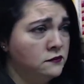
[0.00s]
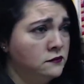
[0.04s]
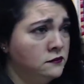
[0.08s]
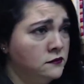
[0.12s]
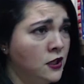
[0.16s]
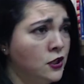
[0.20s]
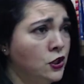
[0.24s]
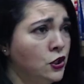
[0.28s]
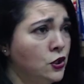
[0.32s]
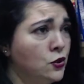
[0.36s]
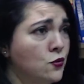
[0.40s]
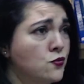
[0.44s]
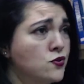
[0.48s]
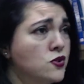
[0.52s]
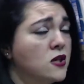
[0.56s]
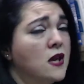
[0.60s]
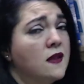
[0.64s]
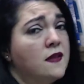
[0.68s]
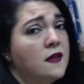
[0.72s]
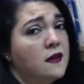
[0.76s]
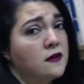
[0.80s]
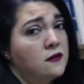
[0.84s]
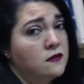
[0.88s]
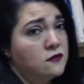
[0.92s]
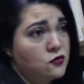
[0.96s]
and use it, and
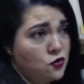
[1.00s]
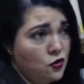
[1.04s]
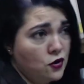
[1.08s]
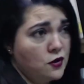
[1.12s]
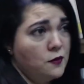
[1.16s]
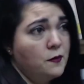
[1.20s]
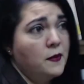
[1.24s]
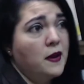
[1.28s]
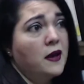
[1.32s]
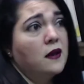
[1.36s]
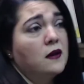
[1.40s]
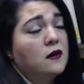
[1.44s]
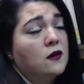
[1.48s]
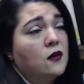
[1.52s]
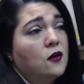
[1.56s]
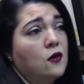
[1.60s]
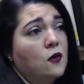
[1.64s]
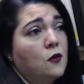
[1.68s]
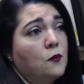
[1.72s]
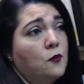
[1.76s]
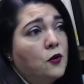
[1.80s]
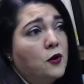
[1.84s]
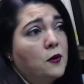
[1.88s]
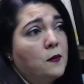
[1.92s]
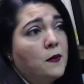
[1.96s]
then turn it back and
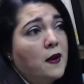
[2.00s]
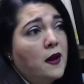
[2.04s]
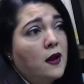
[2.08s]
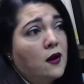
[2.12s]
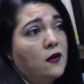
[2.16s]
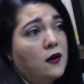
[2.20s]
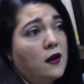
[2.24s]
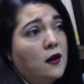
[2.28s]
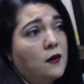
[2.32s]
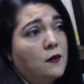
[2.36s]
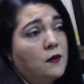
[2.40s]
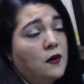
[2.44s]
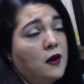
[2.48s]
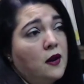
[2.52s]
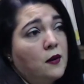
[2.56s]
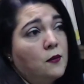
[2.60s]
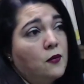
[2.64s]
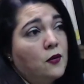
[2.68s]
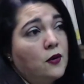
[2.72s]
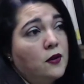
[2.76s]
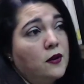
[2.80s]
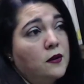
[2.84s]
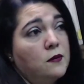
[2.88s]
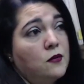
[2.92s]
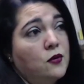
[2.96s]
put it back on
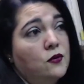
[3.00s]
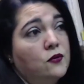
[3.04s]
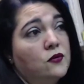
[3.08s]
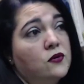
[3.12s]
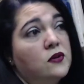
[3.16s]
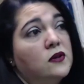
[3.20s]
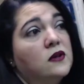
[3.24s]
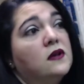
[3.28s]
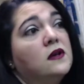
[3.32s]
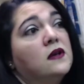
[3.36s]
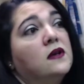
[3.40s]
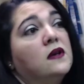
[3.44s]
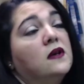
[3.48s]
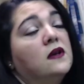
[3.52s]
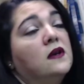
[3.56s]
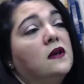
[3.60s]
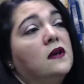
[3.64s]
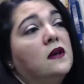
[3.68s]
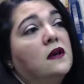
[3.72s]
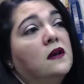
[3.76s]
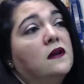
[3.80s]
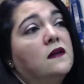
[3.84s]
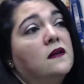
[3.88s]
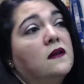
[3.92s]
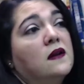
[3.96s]
airplane mode,
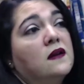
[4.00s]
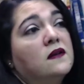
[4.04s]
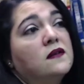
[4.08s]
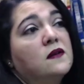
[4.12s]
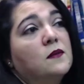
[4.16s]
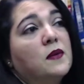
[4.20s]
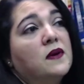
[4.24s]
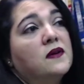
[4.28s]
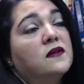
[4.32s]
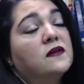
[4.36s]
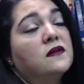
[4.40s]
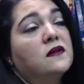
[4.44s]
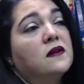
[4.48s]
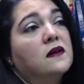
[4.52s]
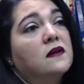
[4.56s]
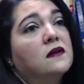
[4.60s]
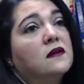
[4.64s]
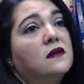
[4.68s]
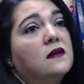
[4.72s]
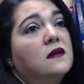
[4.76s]
and that's the best thing.